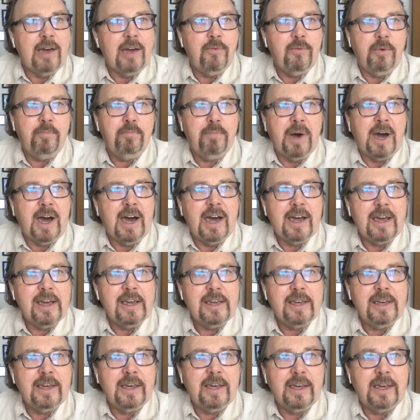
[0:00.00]
that I would
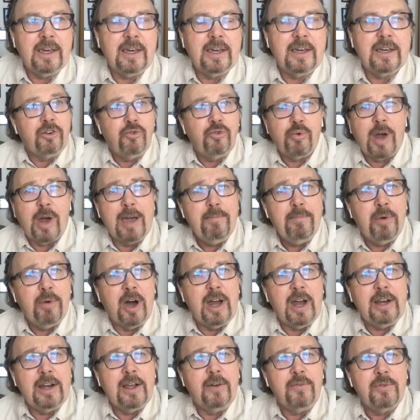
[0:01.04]
buy is a
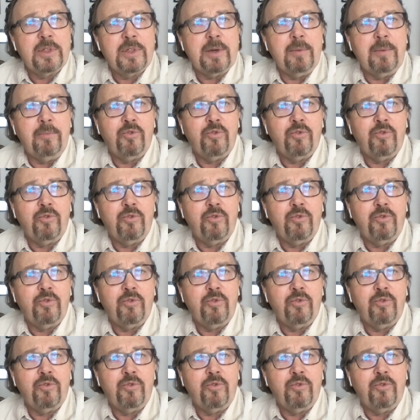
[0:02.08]
tripod of